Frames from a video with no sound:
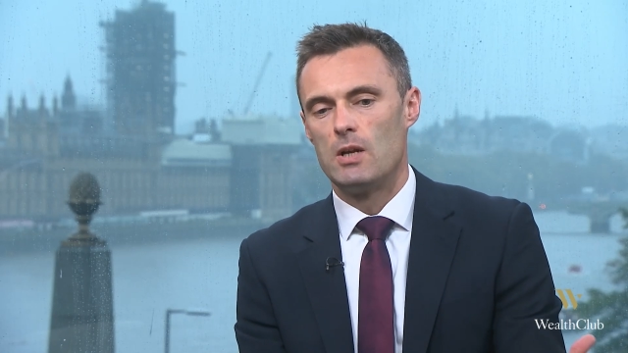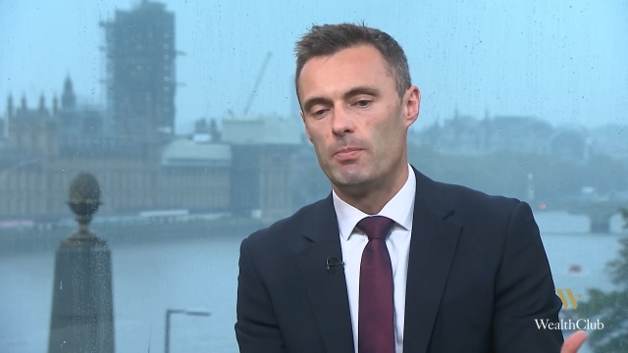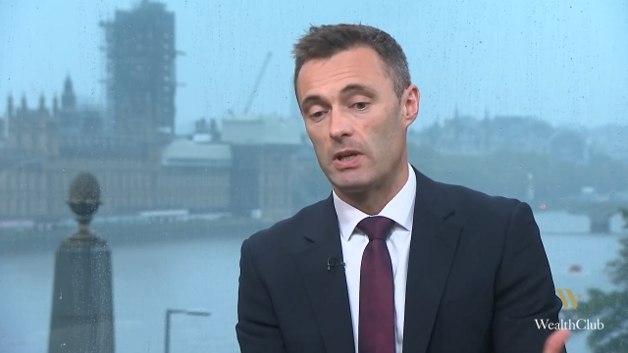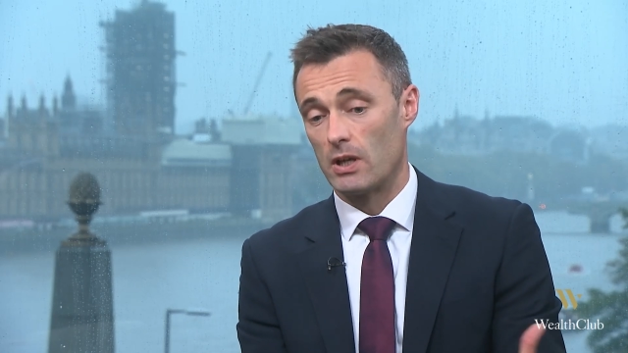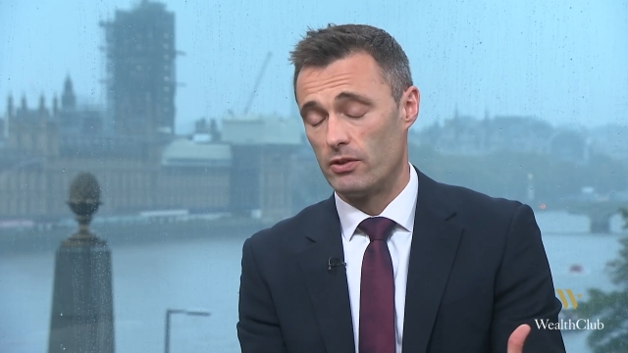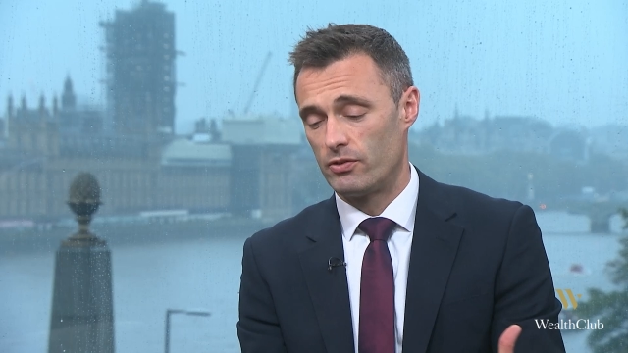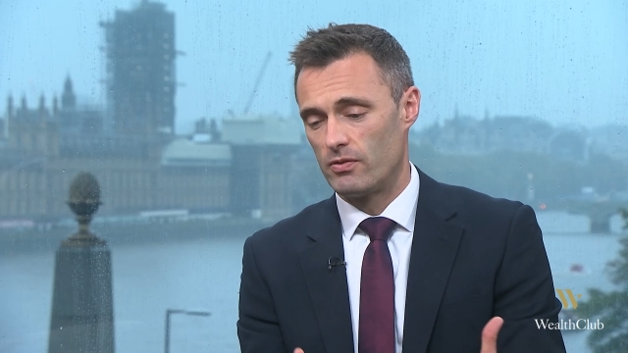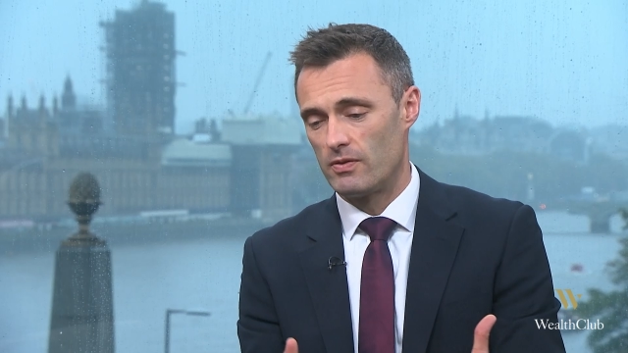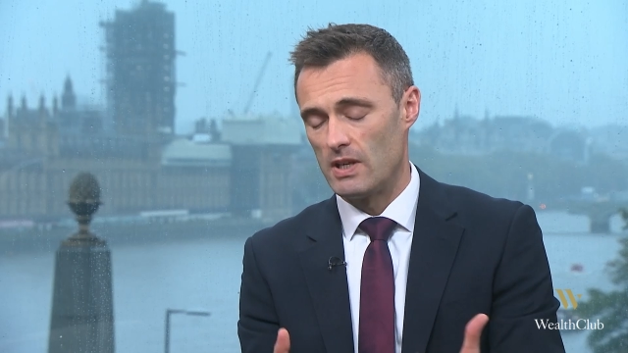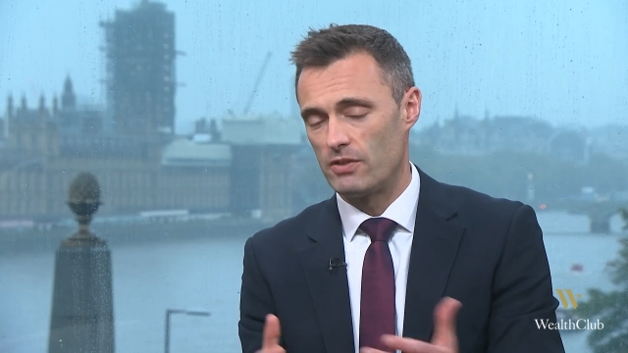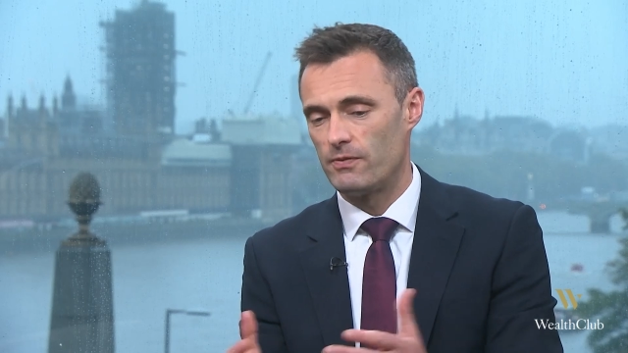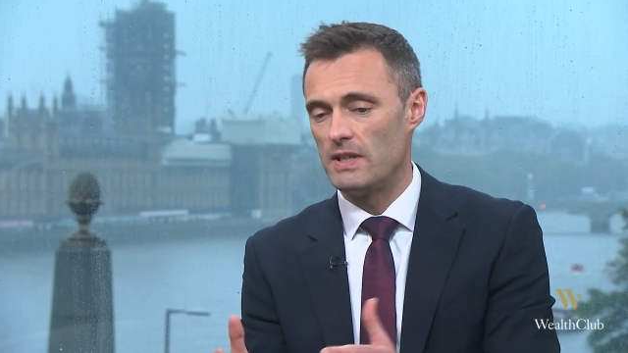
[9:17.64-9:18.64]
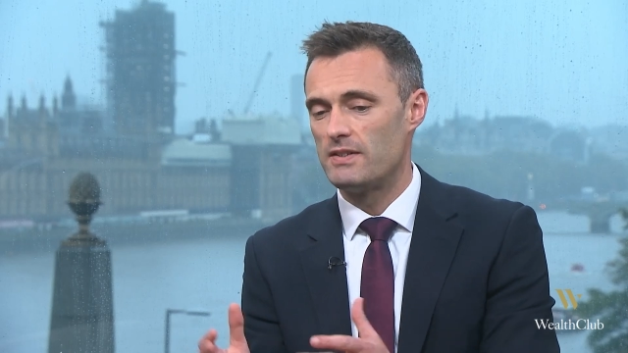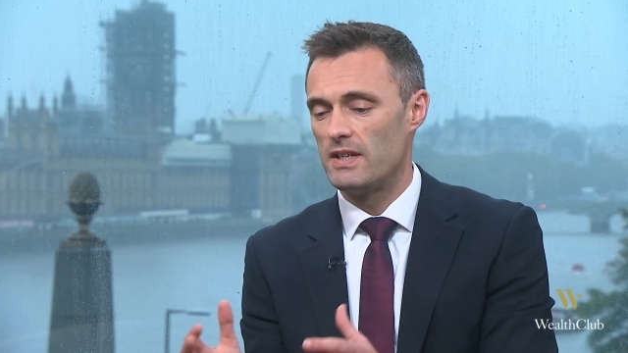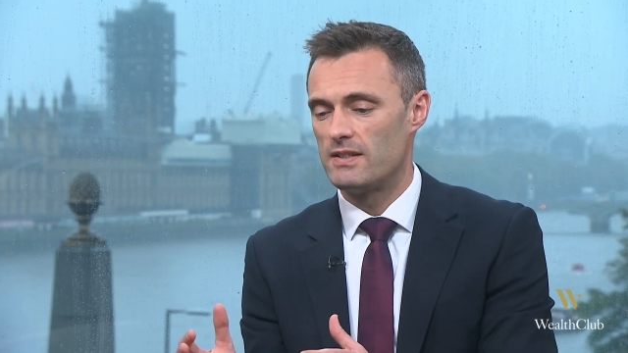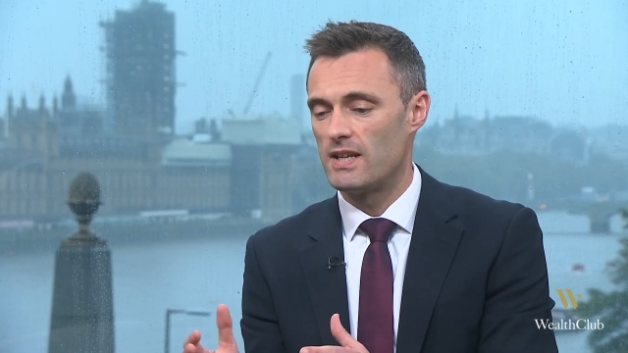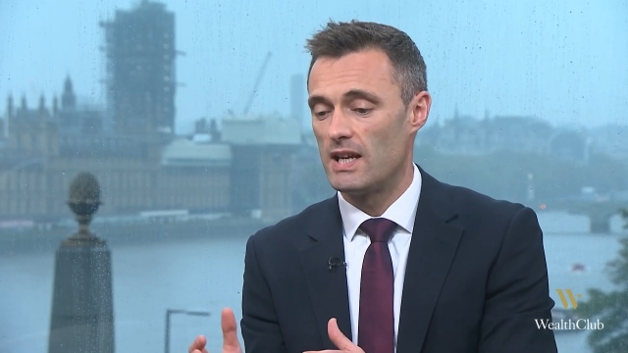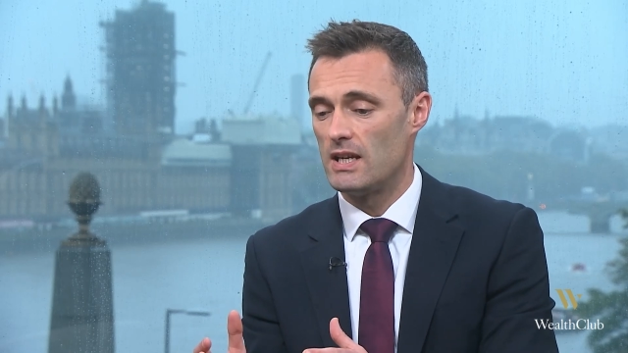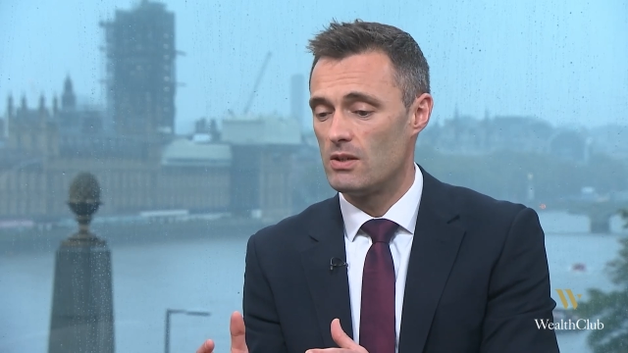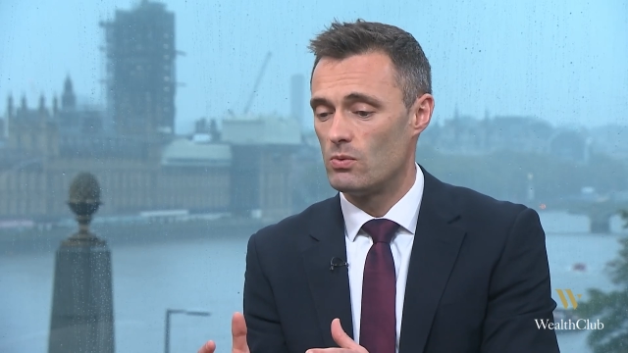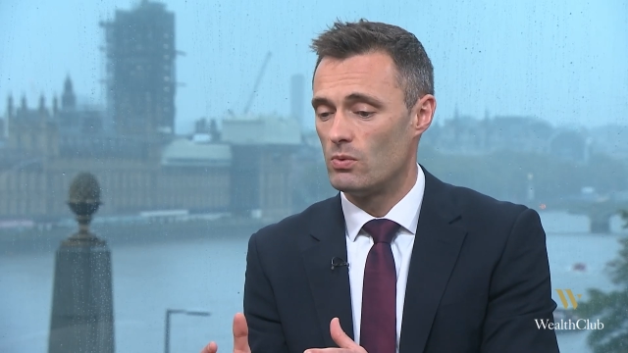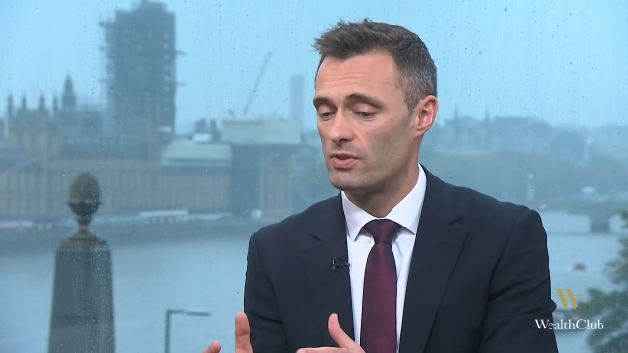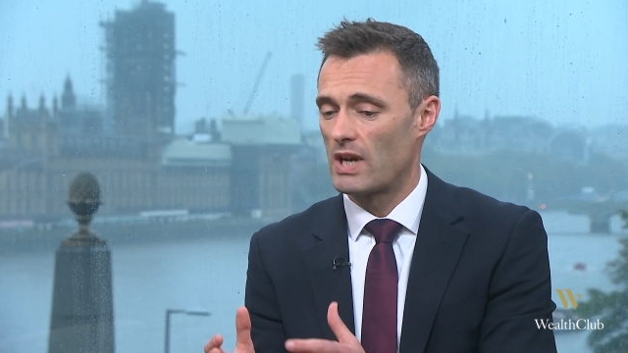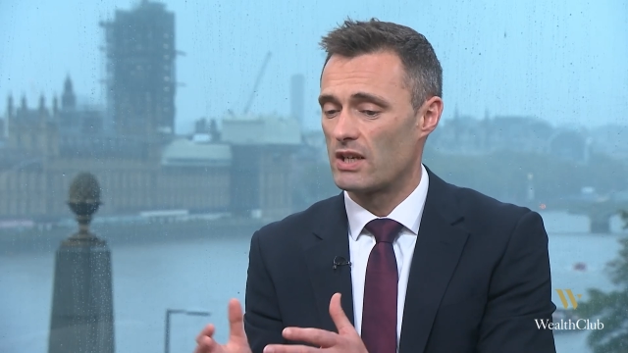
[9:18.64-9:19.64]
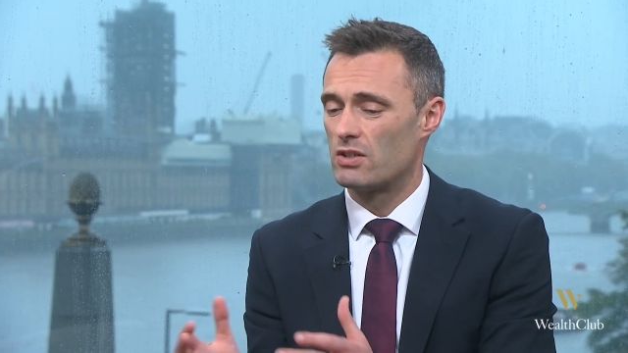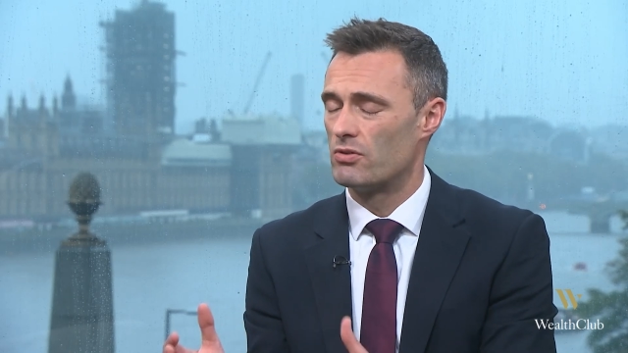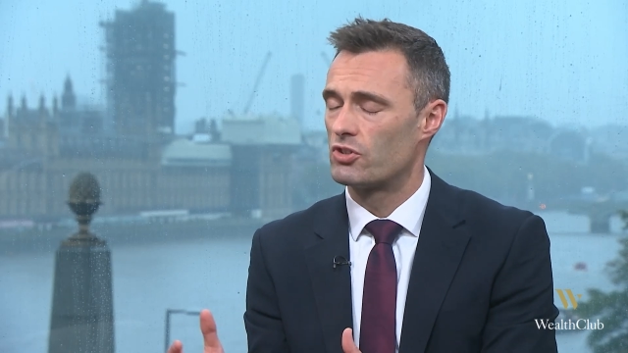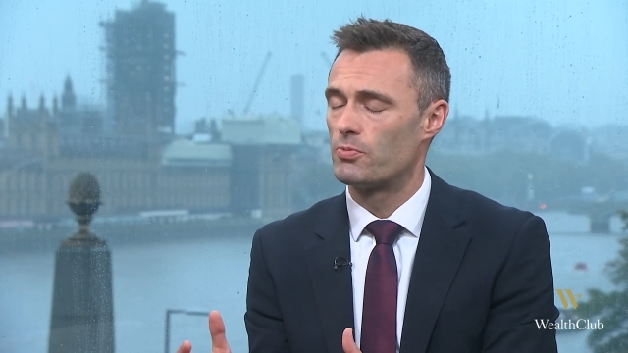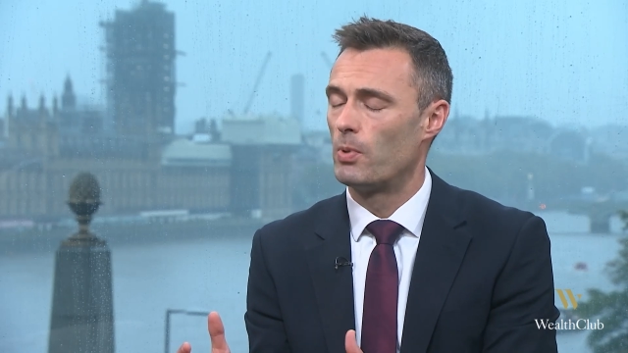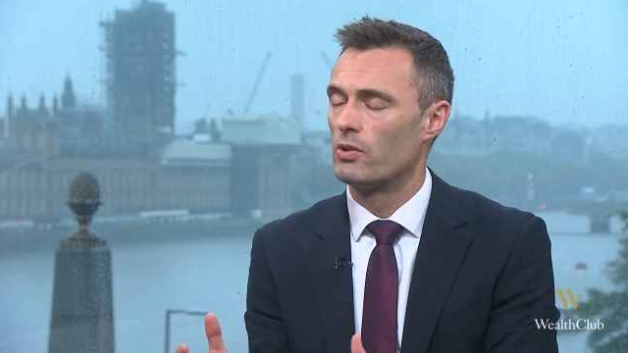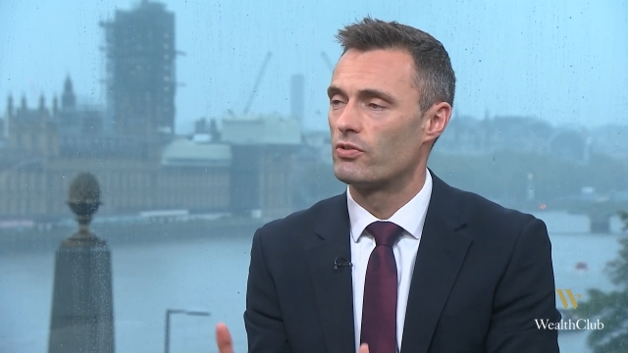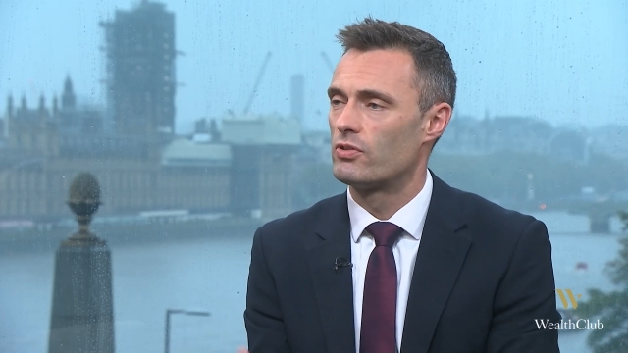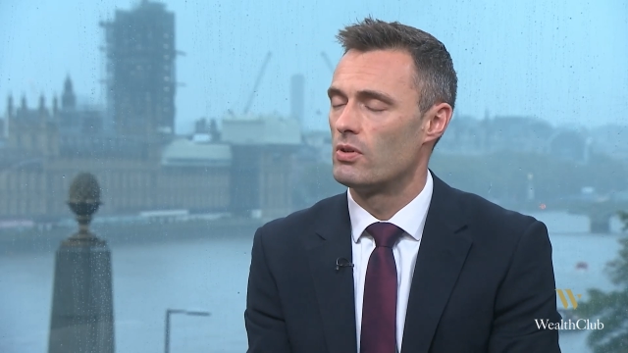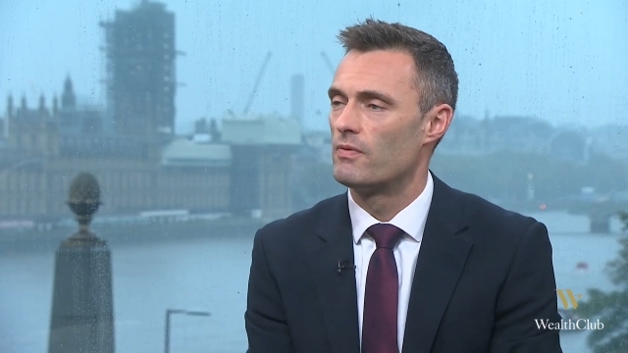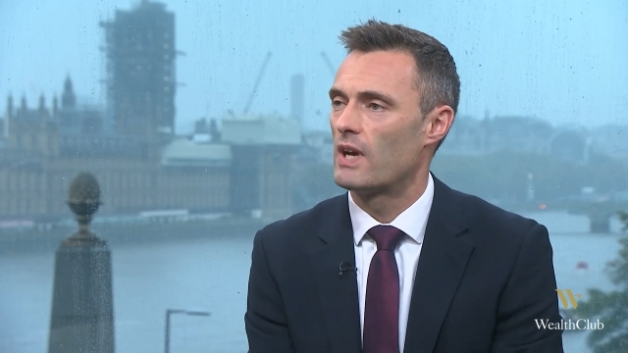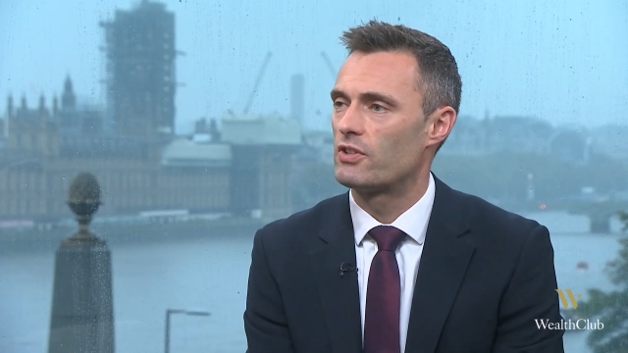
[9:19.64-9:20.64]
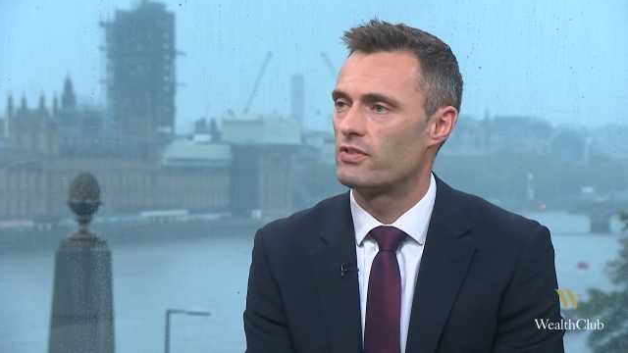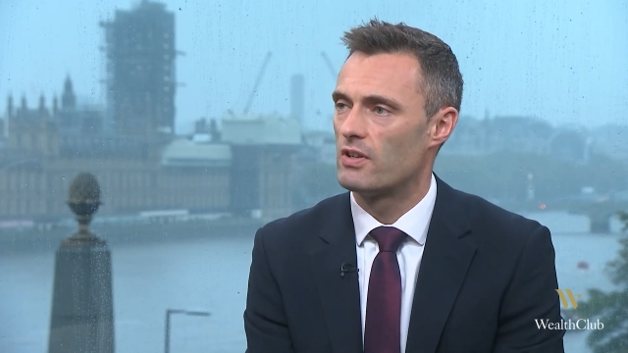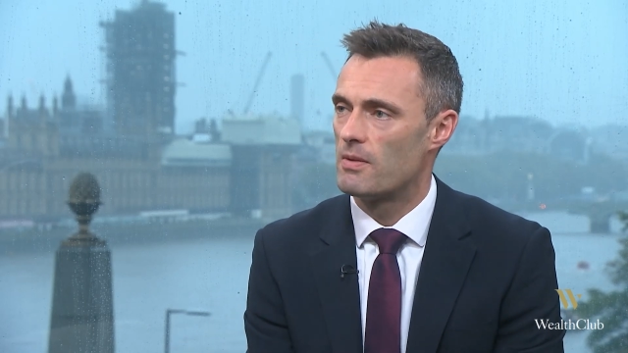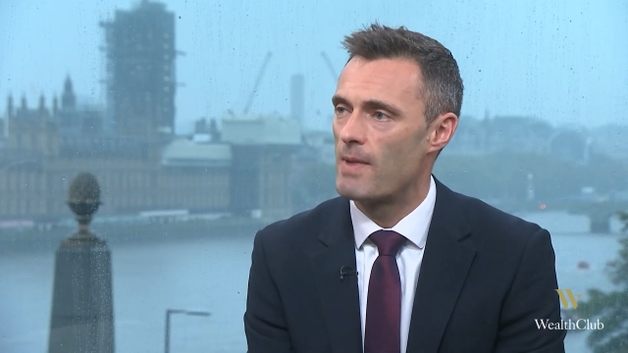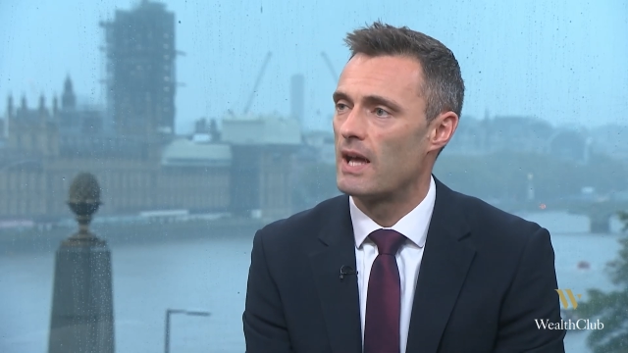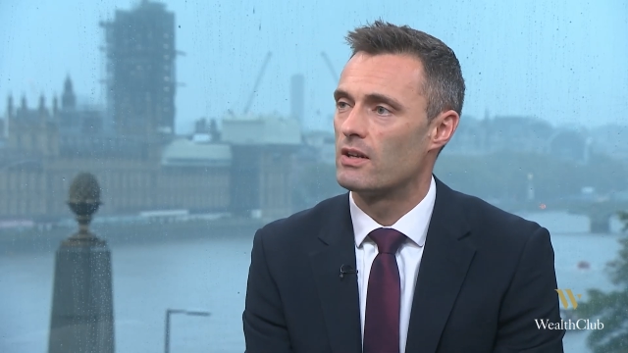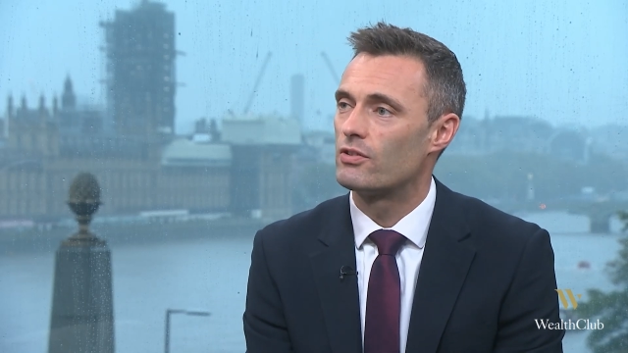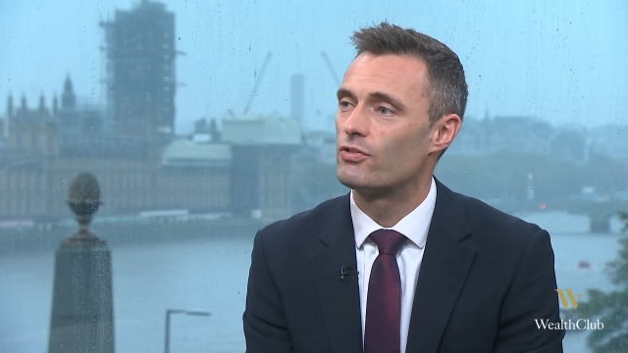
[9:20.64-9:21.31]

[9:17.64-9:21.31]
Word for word: because this VCT was actually a response to investor demand.